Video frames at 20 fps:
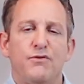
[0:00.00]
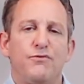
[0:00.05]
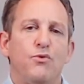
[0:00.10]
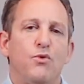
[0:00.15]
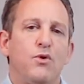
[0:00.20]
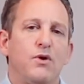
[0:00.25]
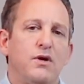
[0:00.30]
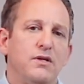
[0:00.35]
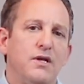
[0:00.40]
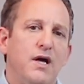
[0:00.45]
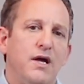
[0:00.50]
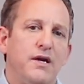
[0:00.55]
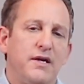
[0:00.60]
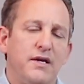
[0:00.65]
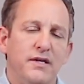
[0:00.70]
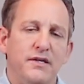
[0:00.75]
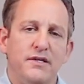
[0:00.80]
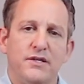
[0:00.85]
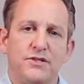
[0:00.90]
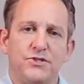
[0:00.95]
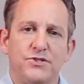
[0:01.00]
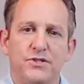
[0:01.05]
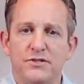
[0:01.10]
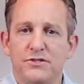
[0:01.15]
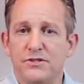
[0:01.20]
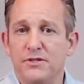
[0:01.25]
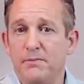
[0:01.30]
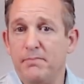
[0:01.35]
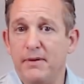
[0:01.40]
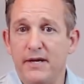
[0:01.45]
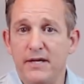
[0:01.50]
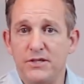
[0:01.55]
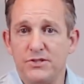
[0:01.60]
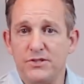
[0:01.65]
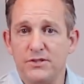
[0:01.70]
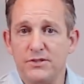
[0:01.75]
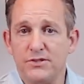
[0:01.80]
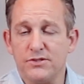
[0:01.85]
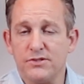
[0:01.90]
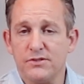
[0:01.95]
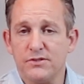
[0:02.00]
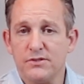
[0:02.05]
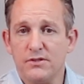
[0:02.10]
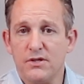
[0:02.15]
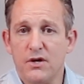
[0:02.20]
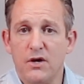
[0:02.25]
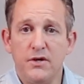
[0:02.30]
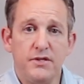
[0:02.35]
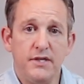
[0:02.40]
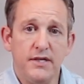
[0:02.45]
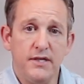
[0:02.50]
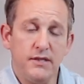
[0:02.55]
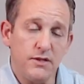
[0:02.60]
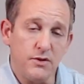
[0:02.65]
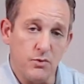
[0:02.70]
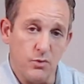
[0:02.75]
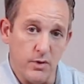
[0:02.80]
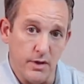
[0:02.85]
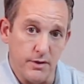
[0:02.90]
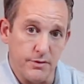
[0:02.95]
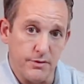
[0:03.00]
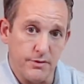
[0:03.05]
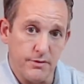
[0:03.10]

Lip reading: for a lot of conditions that patients are dealing with.